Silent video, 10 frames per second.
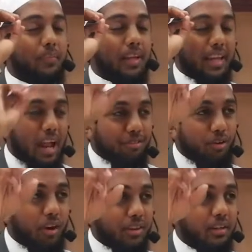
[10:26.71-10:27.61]

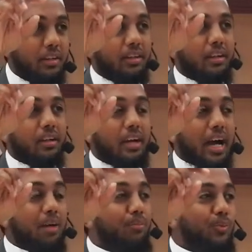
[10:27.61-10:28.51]
grandfather,
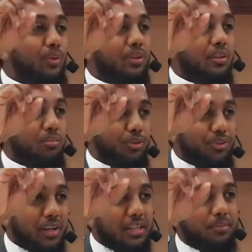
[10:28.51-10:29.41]
Abdul
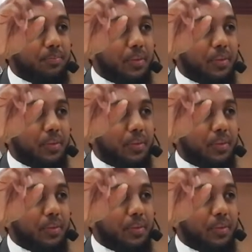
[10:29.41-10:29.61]
Muttalib.